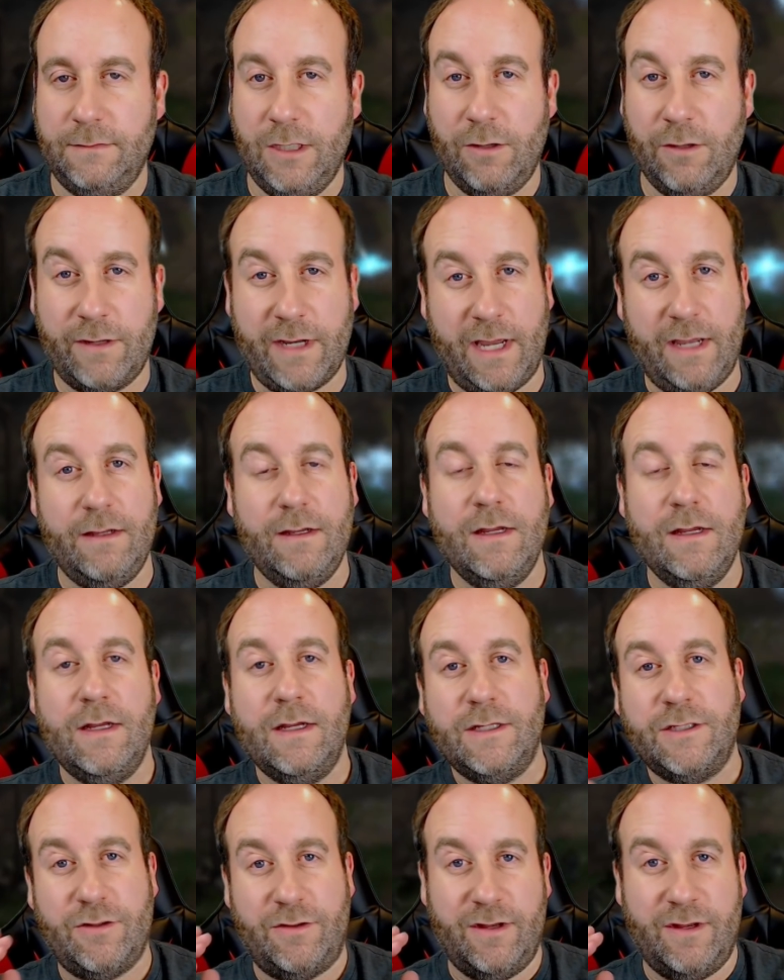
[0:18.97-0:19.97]
Okay,
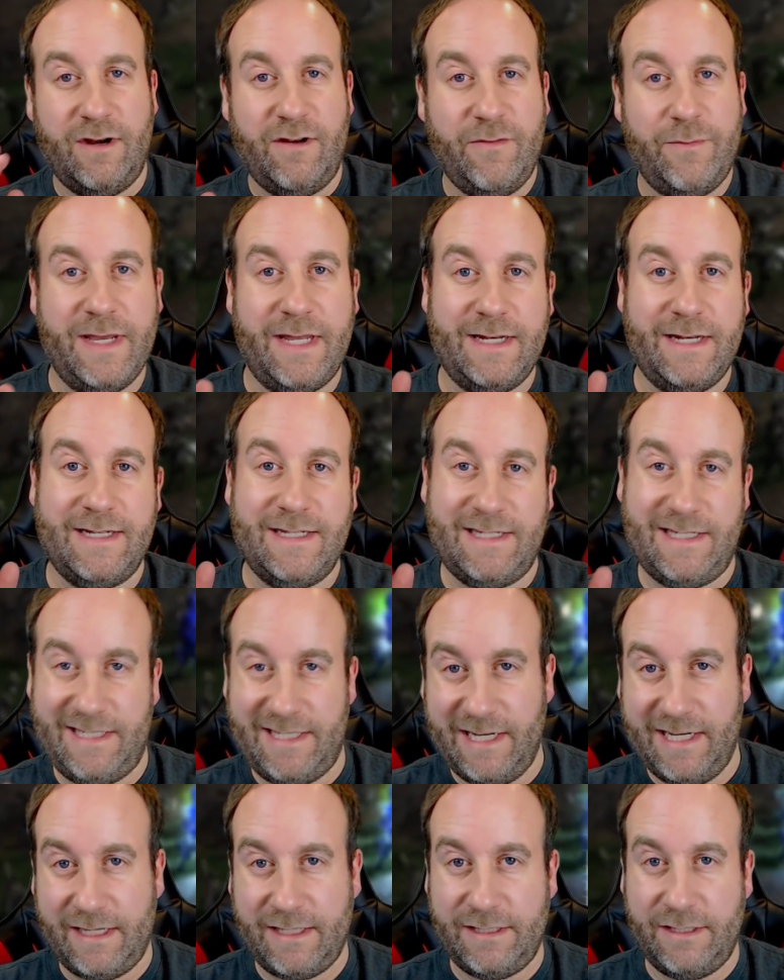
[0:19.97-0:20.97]
so there have been
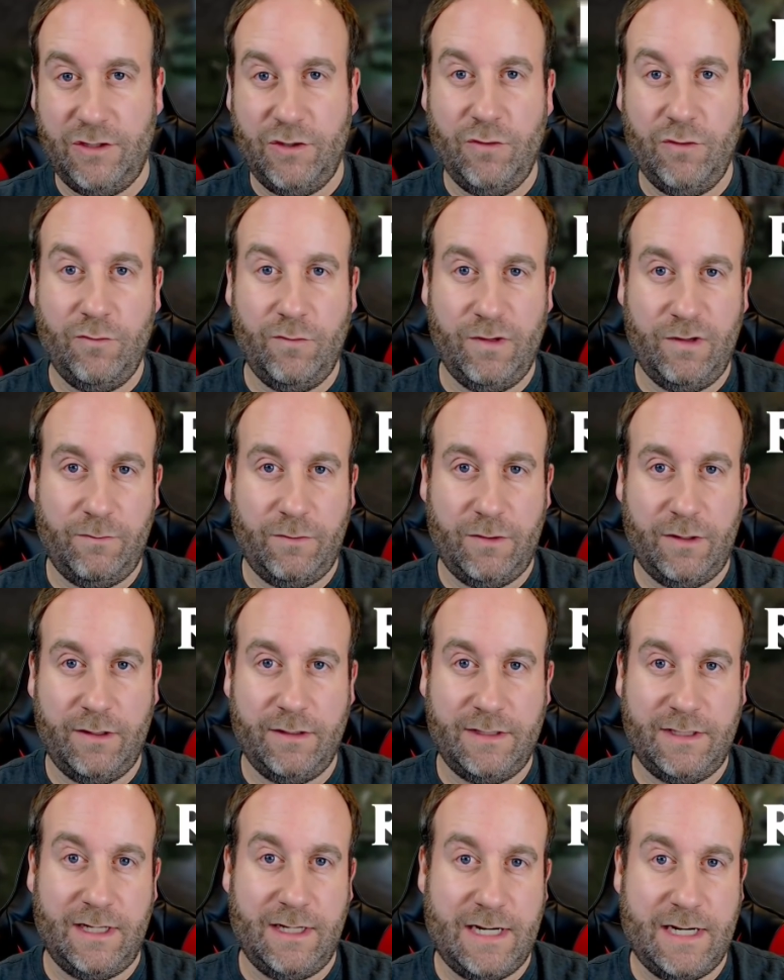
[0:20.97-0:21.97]
6 new
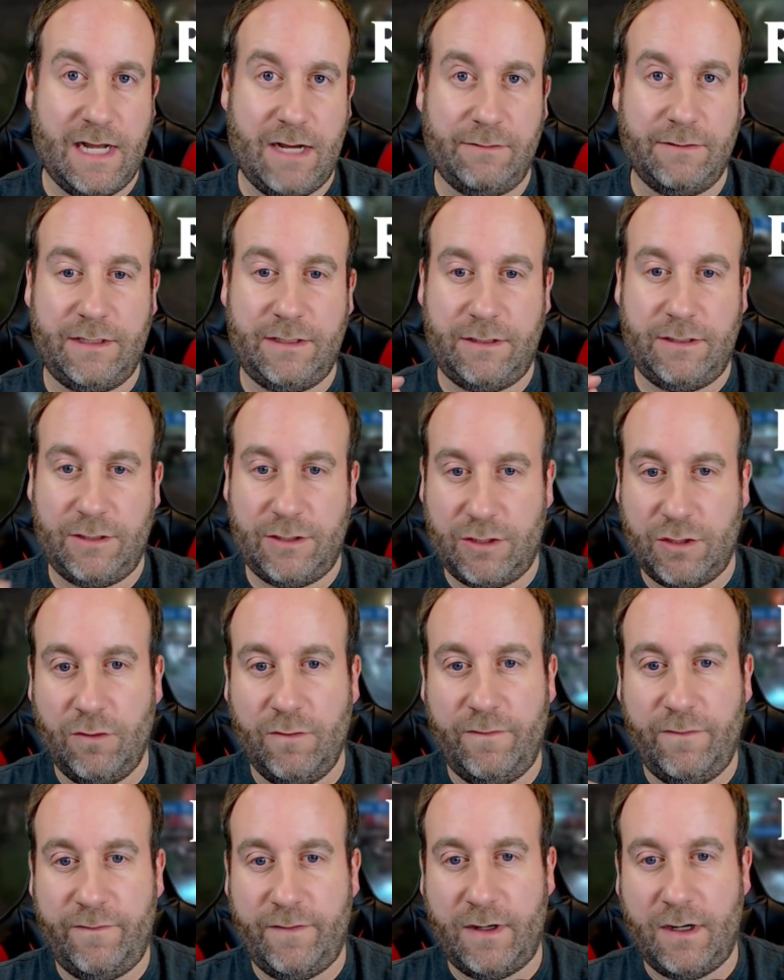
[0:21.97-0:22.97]
runewords announced
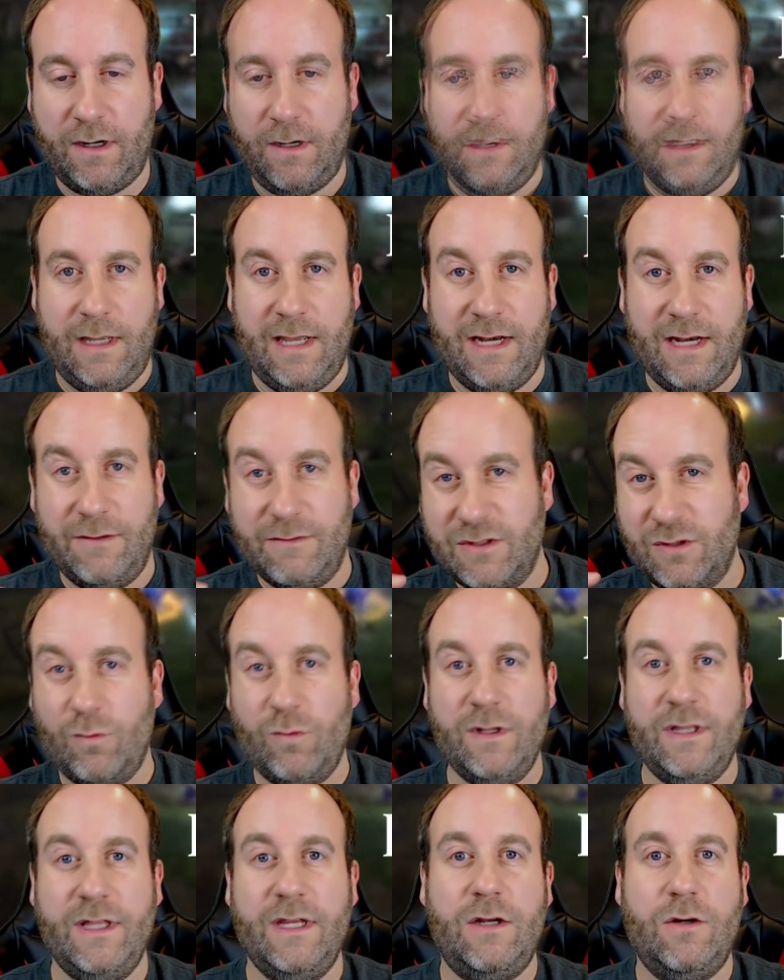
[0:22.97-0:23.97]
so far, and it was
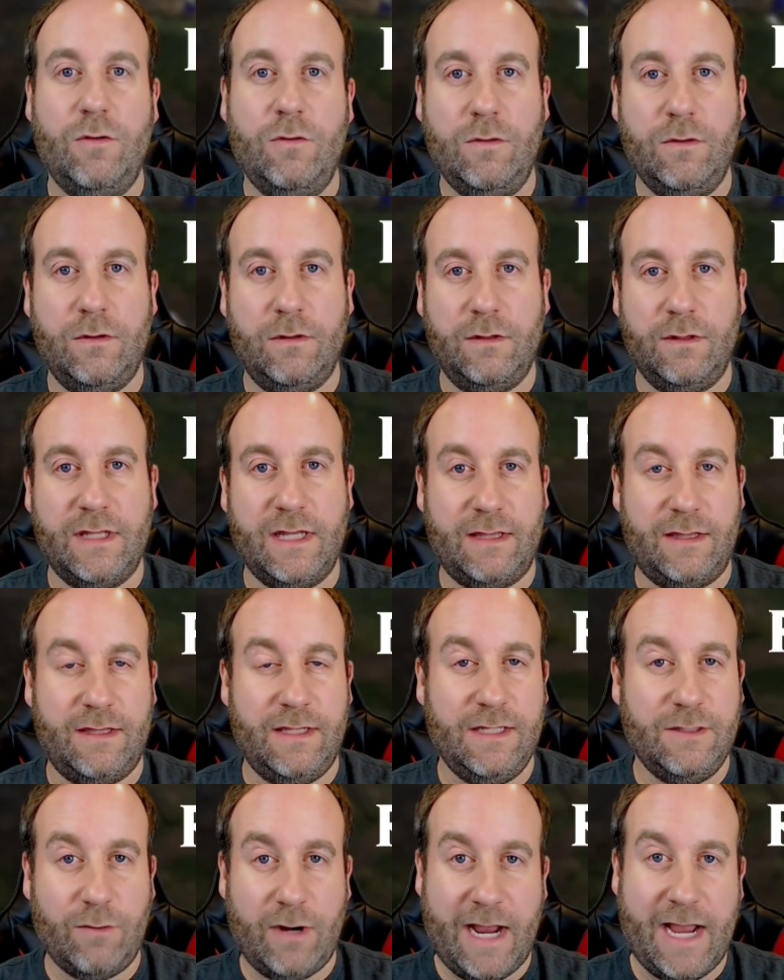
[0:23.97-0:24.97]
really cool that
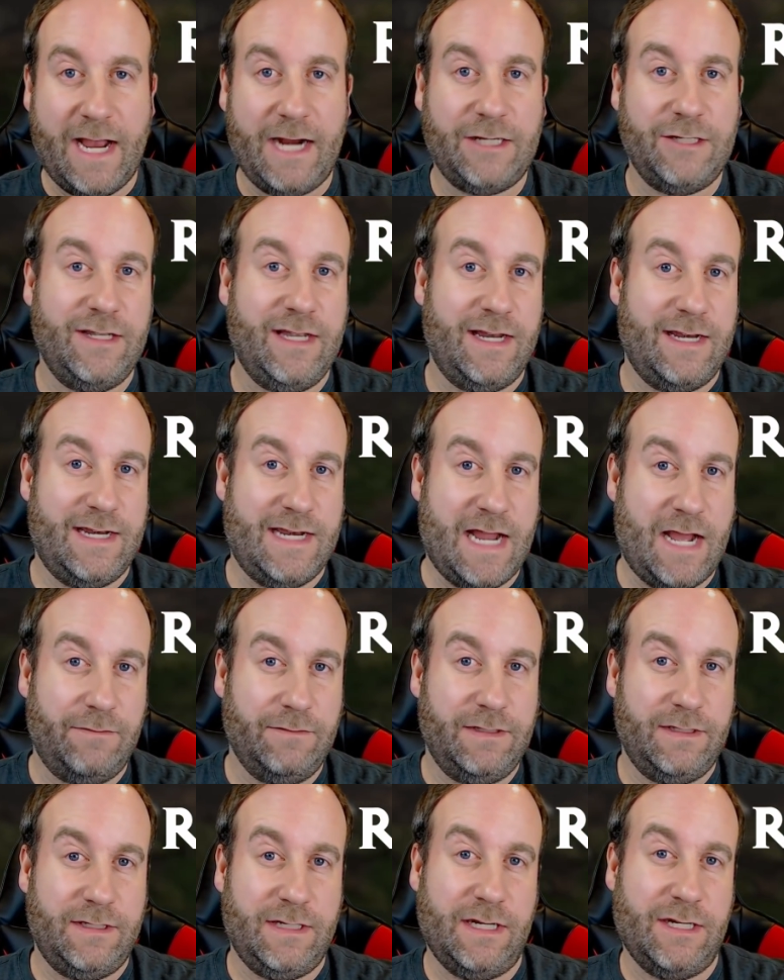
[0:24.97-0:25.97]
these were actually
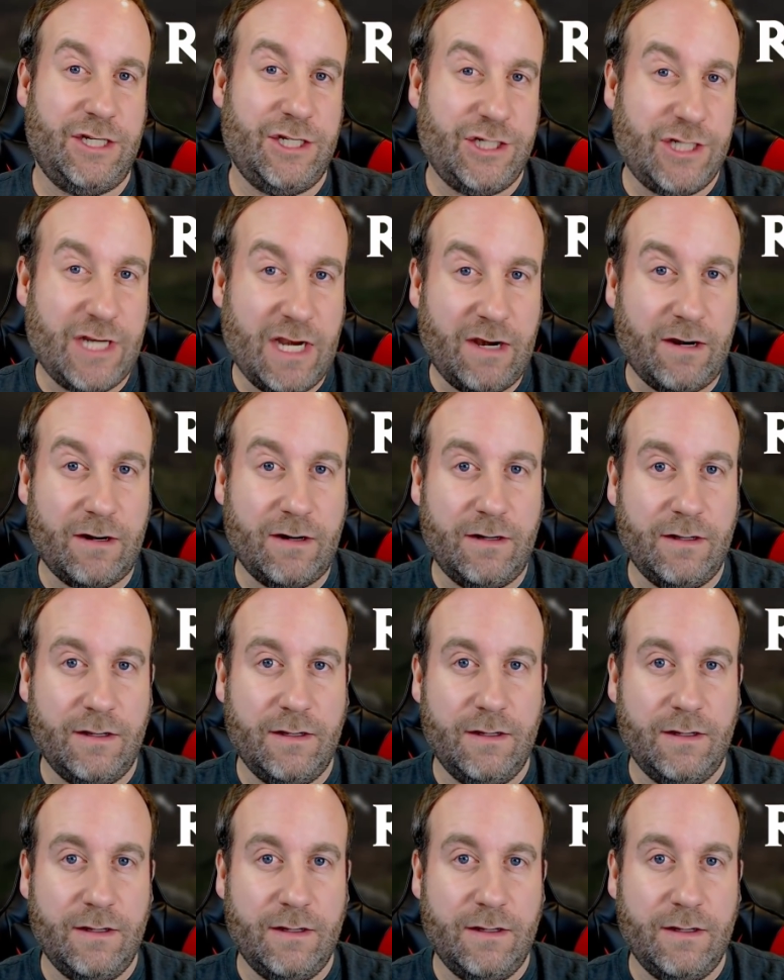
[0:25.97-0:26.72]
announced and shared